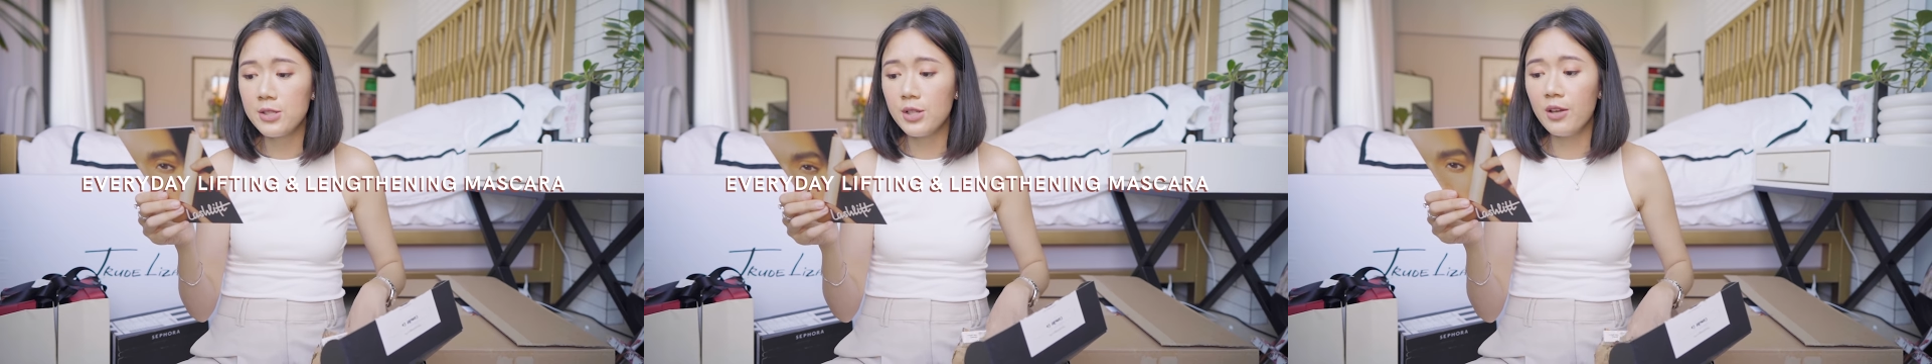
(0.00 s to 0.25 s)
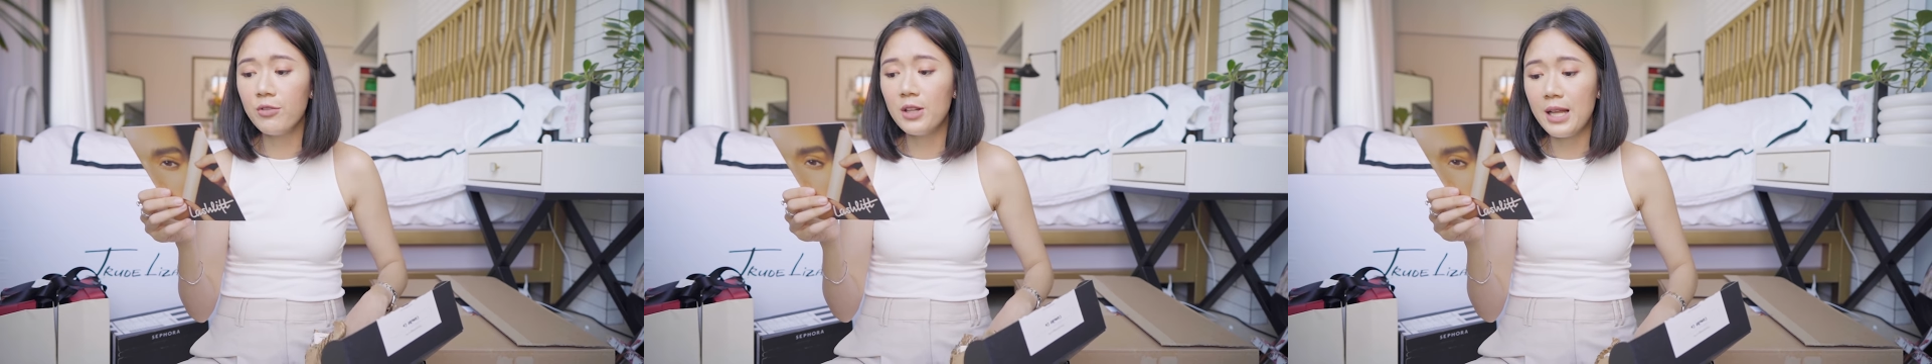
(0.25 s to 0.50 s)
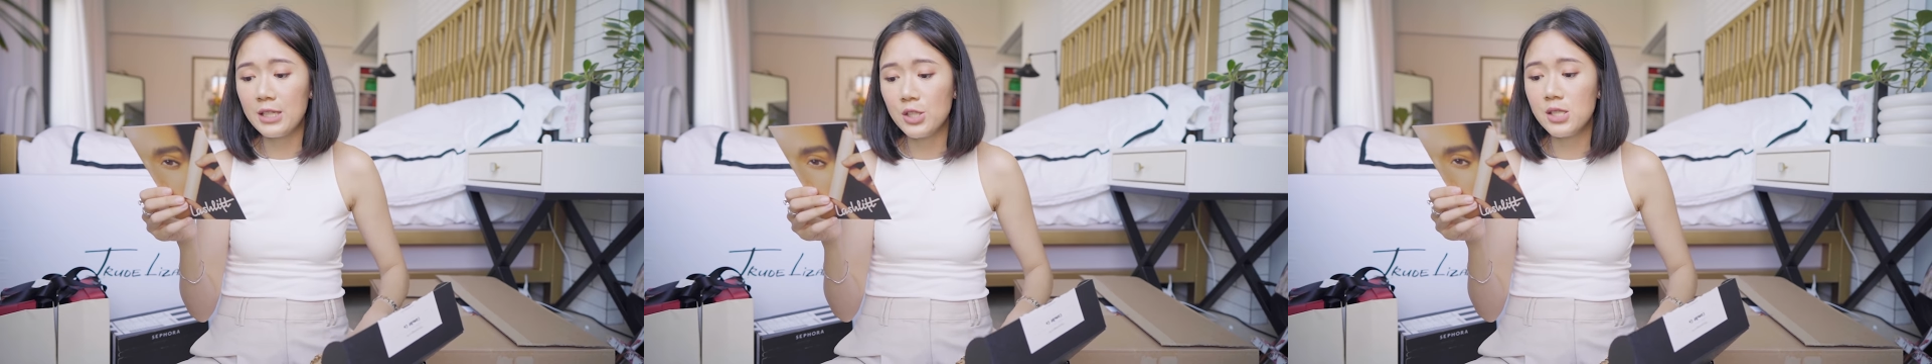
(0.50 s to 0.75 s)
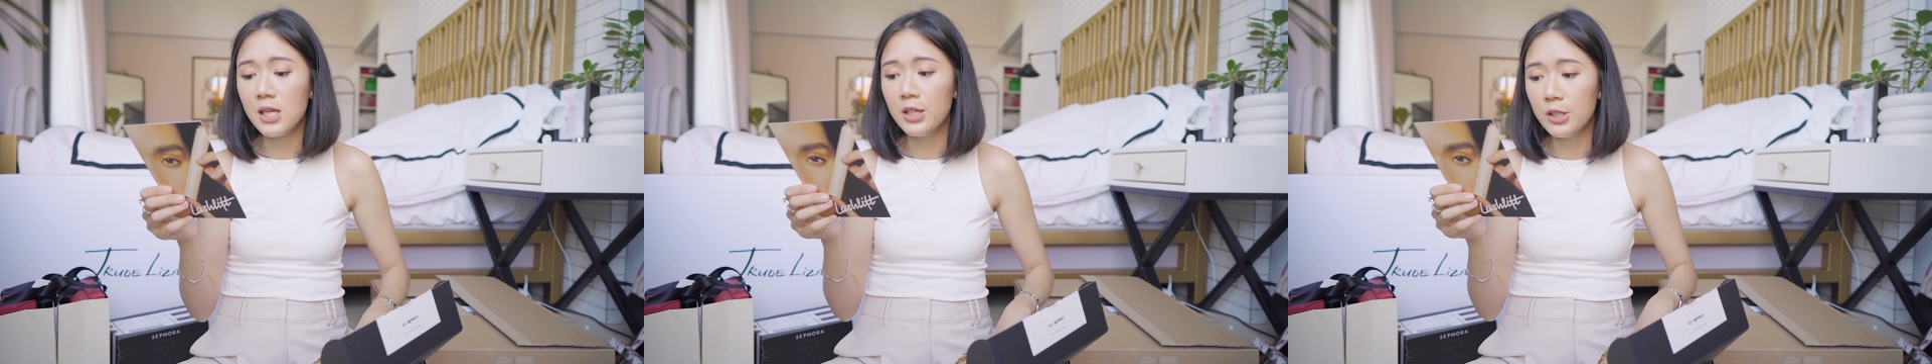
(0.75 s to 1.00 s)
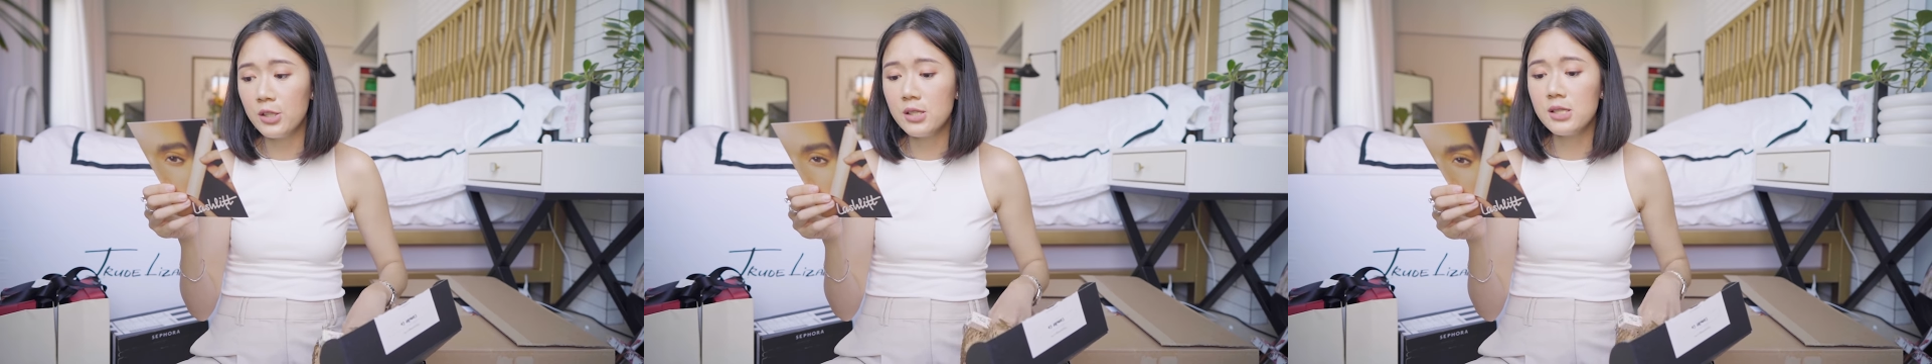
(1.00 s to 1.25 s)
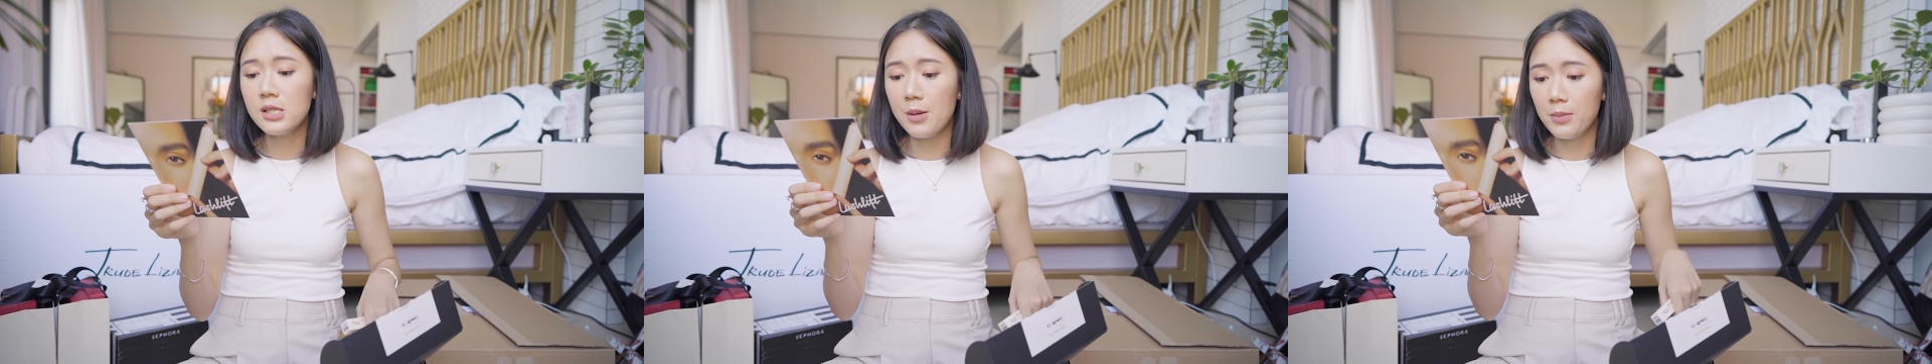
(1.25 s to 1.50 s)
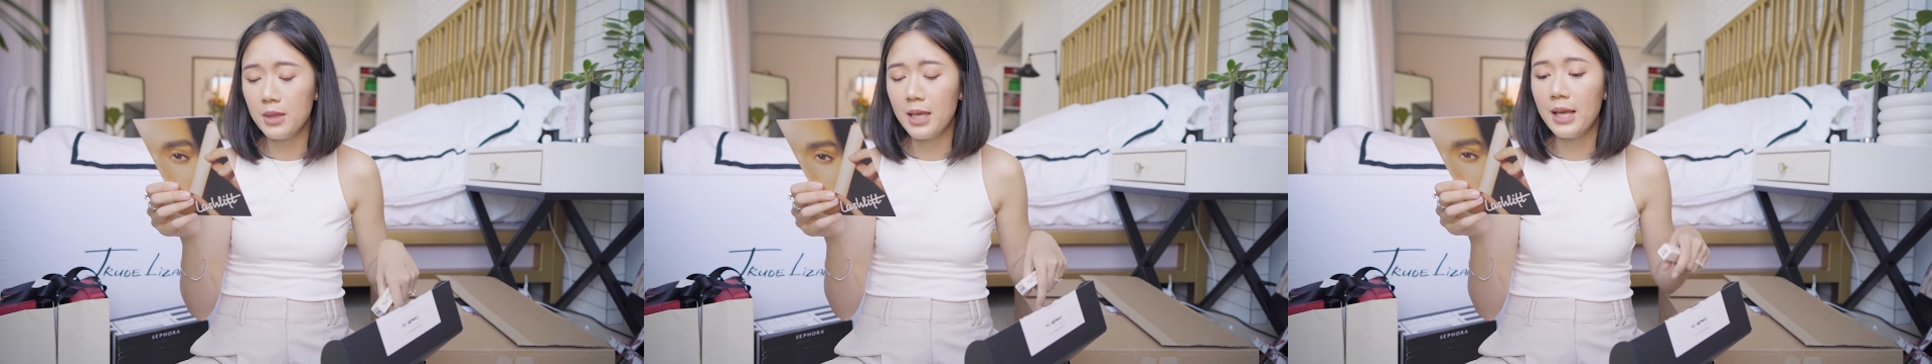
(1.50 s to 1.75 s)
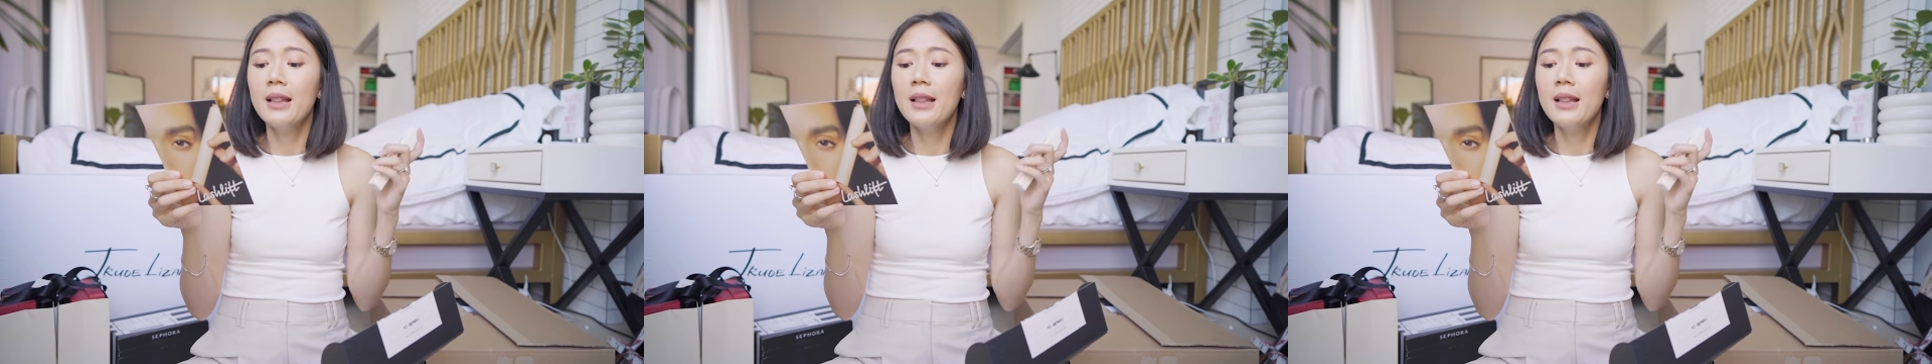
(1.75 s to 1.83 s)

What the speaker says: to give your lashes a little something.